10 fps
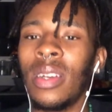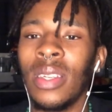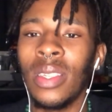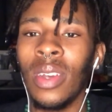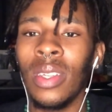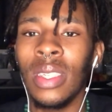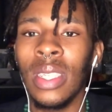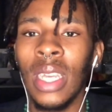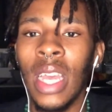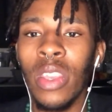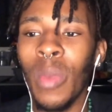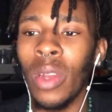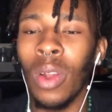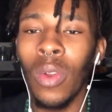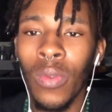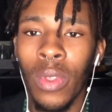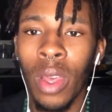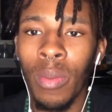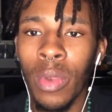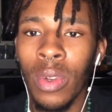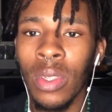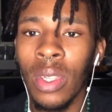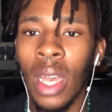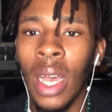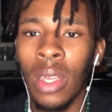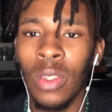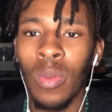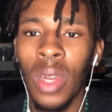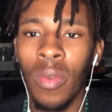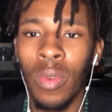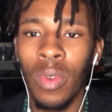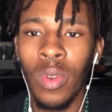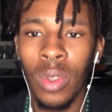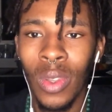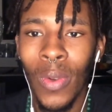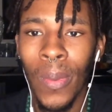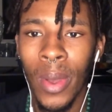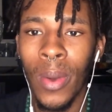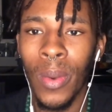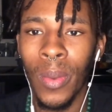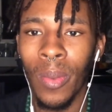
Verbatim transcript: it's hard to say, like, you may not love them, because at some level you still will.